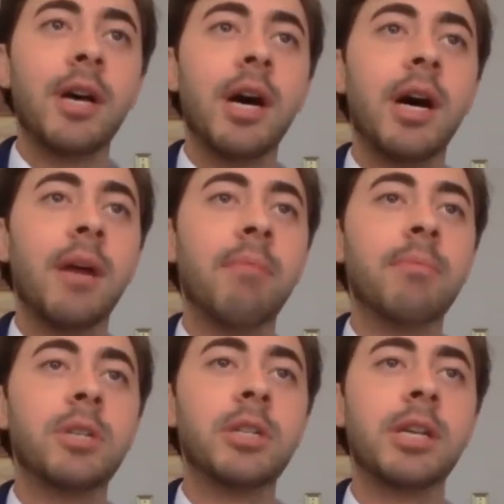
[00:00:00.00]
um,
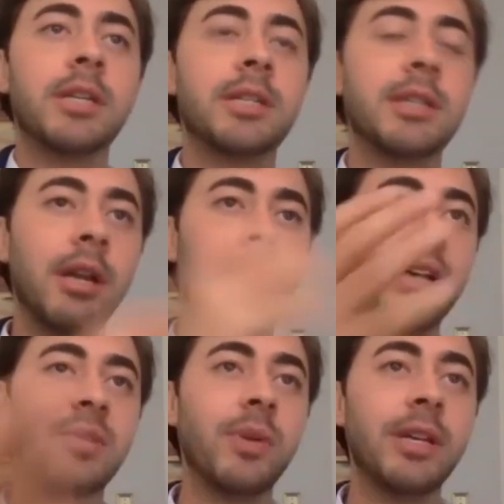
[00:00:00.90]
just because, you know,
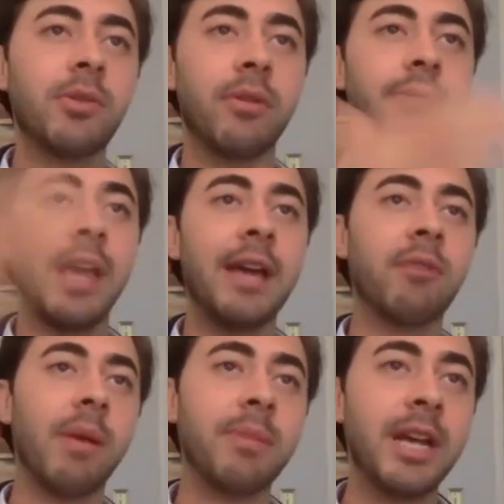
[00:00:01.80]
as we sort of gain a
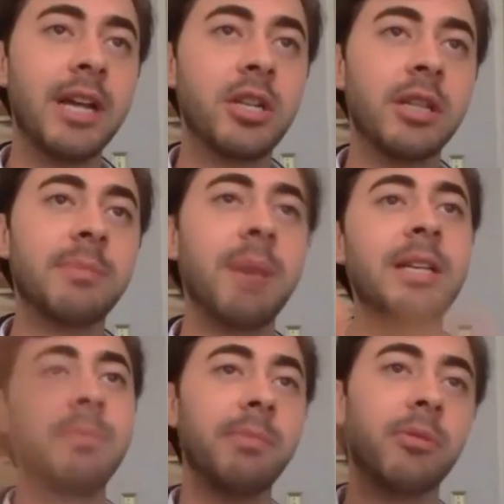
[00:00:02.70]
reputation in the
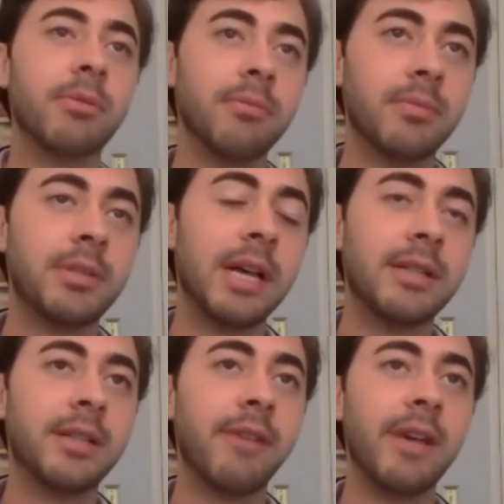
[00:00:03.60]
space, people send
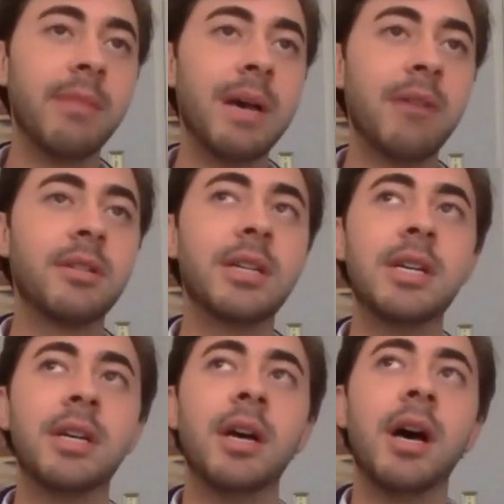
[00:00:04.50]
stuff inbound.
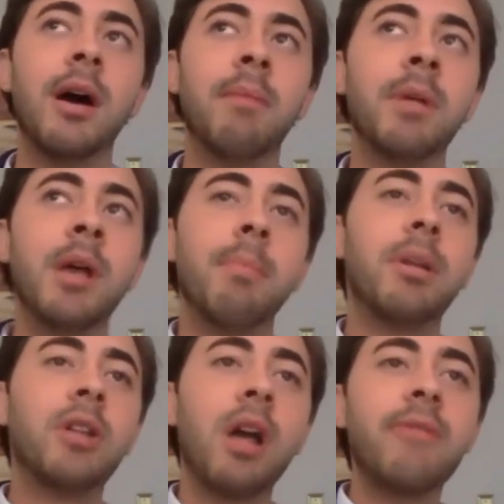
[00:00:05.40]
Um,
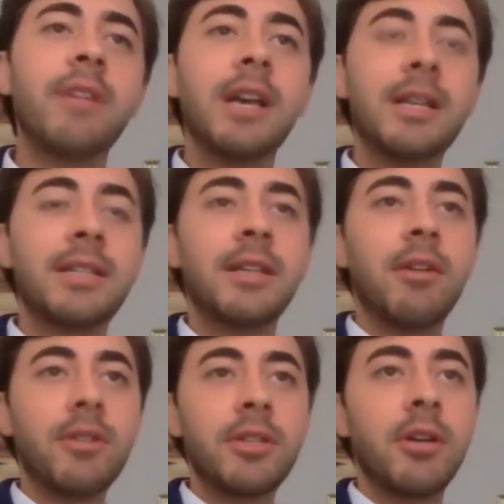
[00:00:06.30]
but a lot of it has
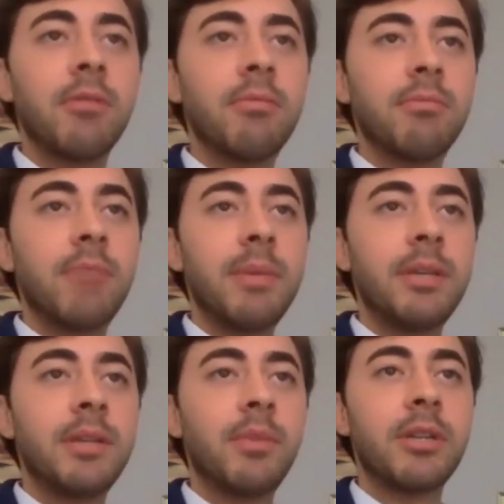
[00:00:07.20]
also, maybe
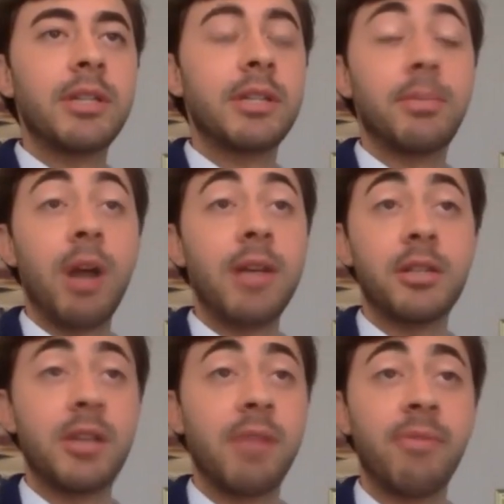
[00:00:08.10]
somewhat as a surprise,
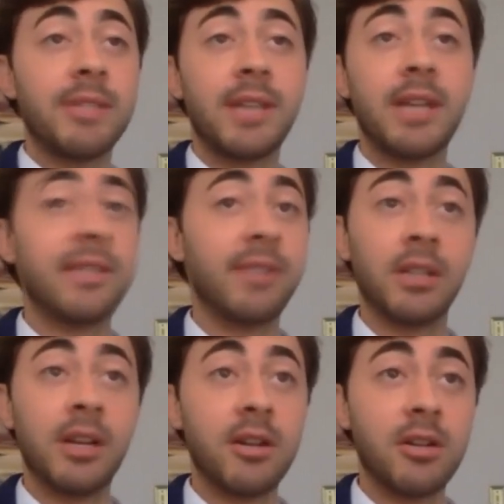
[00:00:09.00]
just come from the scientific
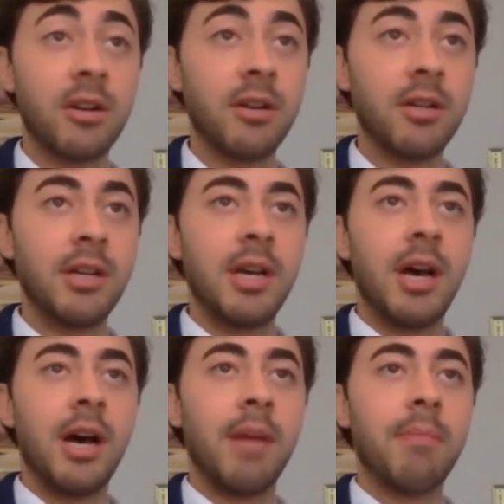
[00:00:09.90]
literature.
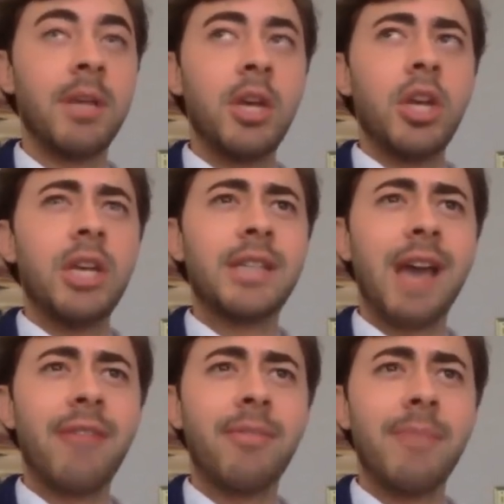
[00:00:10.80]
Um, it's
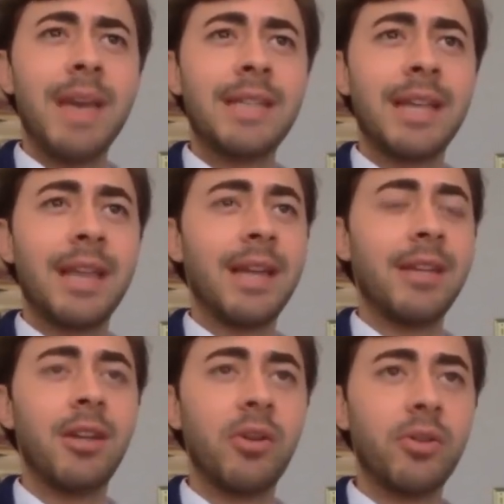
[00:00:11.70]
kind of amazing that,
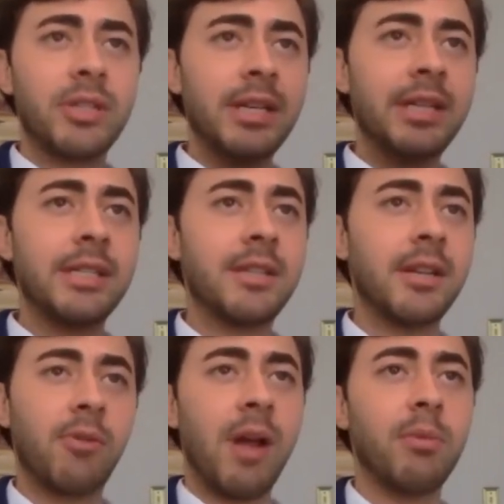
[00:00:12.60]
you know, you'll see these
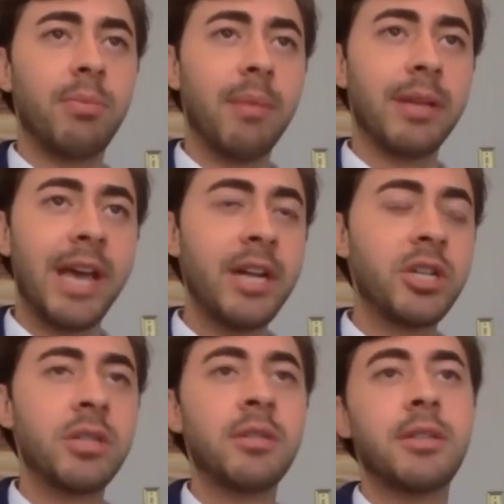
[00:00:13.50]
incredible
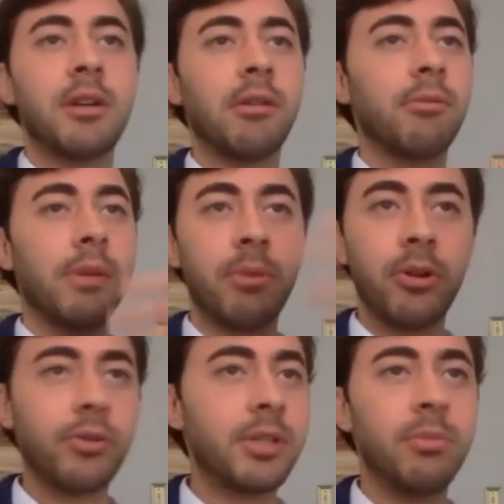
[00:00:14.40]
publications, they're
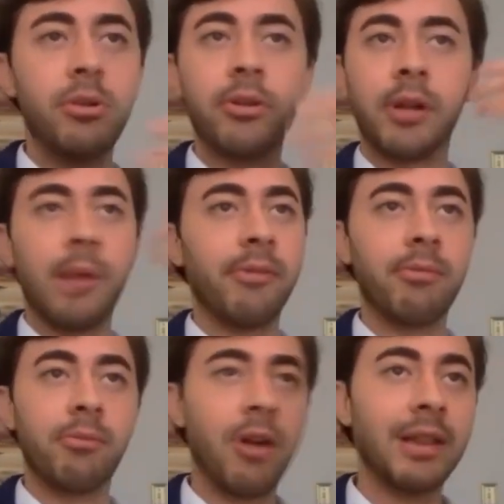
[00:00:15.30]
reproducible, they're coming
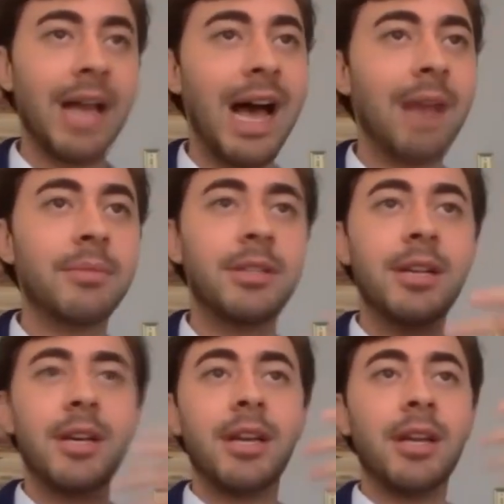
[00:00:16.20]
from great labs,
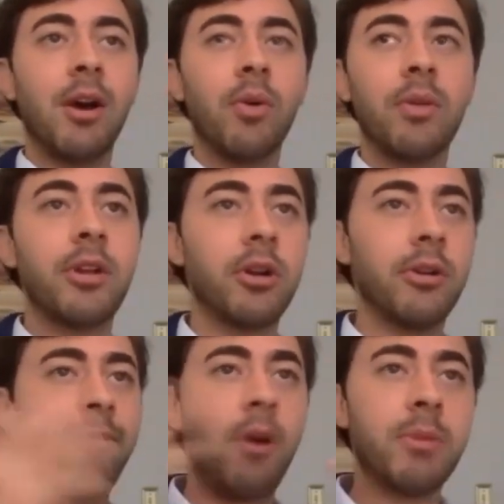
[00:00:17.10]
you know, their
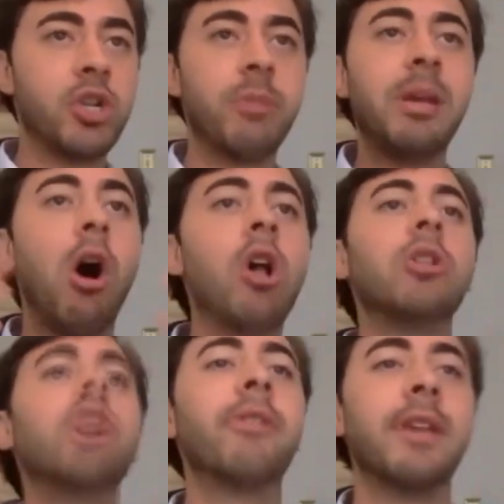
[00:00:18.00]
pharma should be all
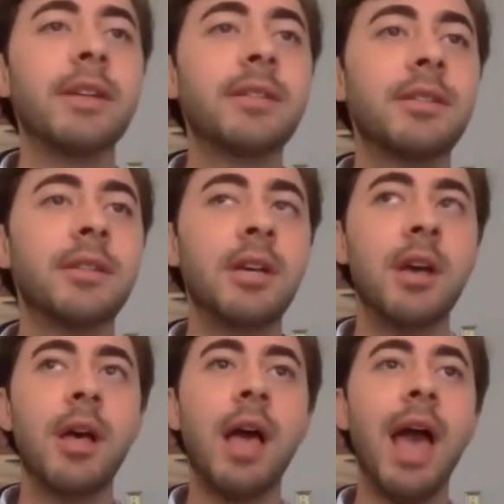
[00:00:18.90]
this.
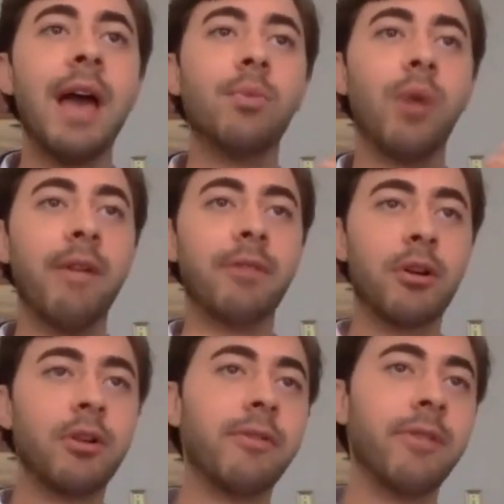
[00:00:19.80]
And what I've
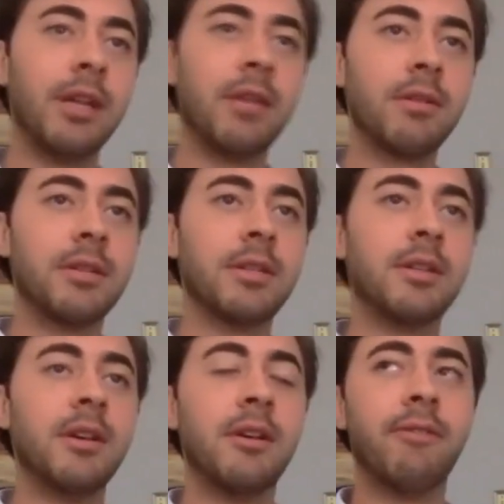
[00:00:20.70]
learned over the years
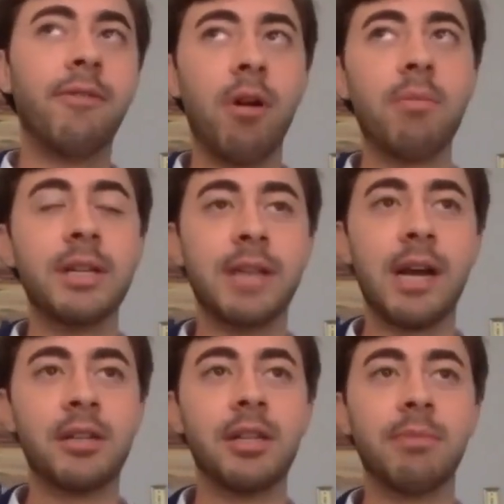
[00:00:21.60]
is pharma is
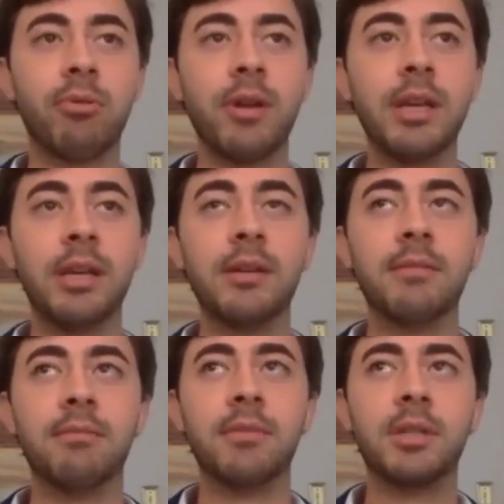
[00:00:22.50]
actually pretty
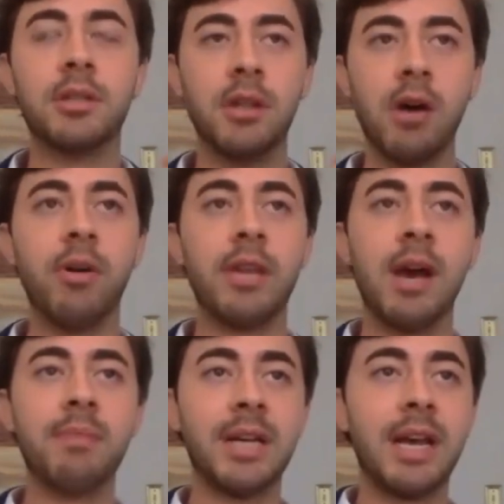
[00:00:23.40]
slow on the
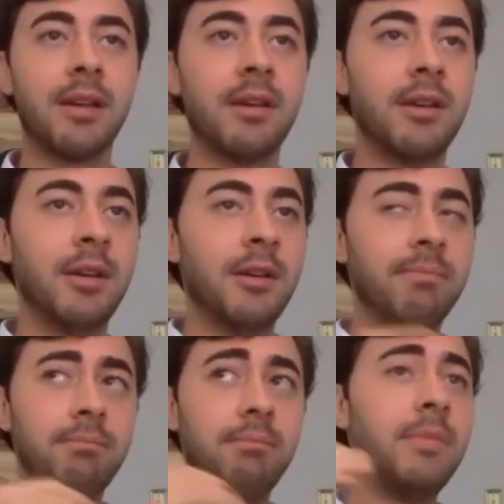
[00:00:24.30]
uptake.
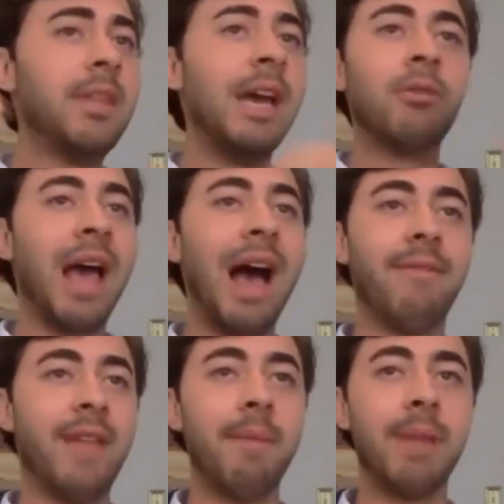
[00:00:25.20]
They don't
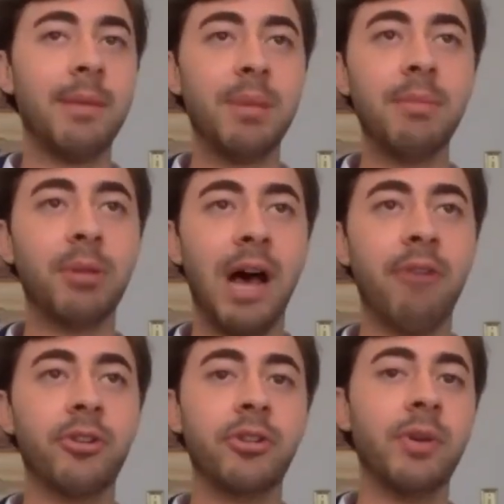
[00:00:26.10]
have that many people
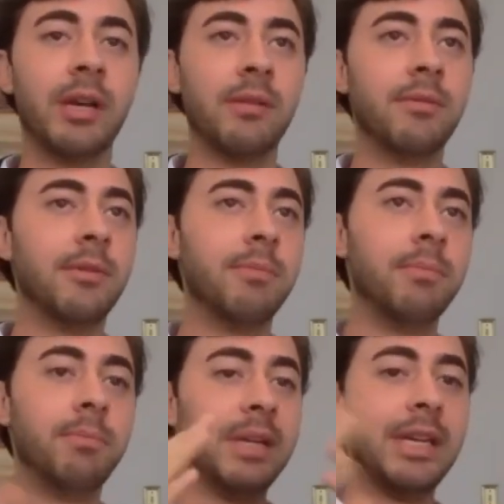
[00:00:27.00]
out there doing
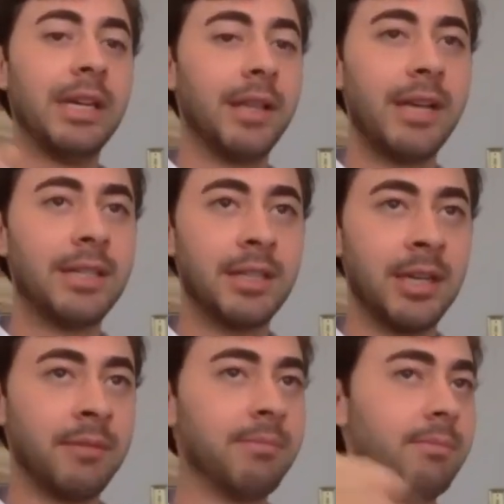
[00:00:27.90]
B D and
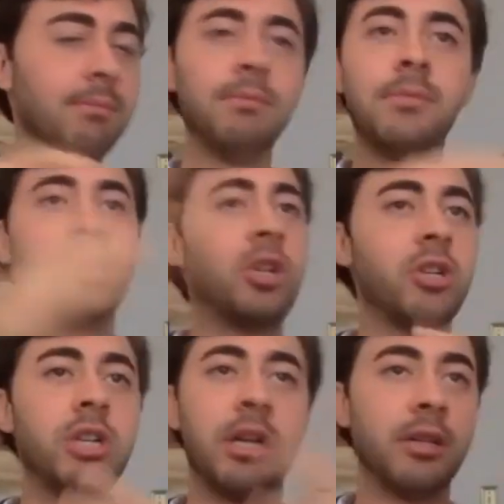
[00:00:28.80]
licensing,
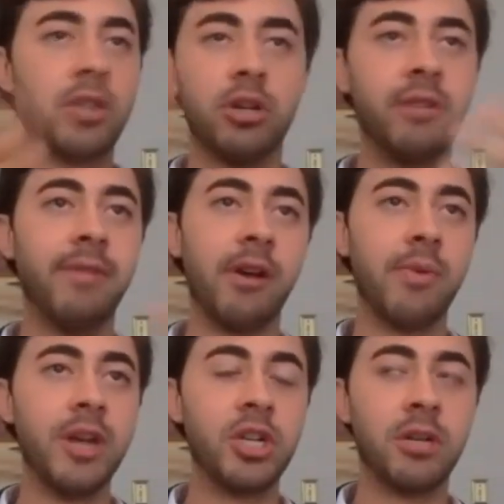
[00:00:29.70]
searching, search and
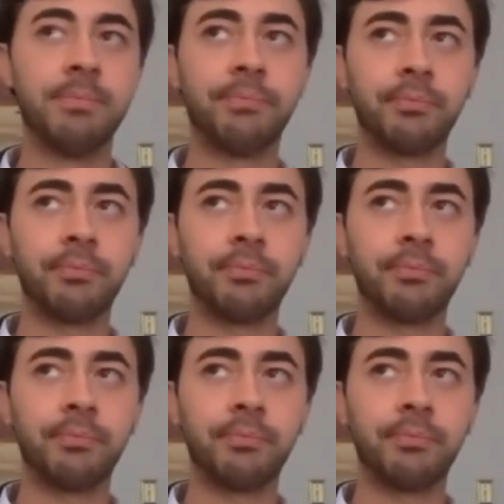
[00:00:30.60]
evaluation,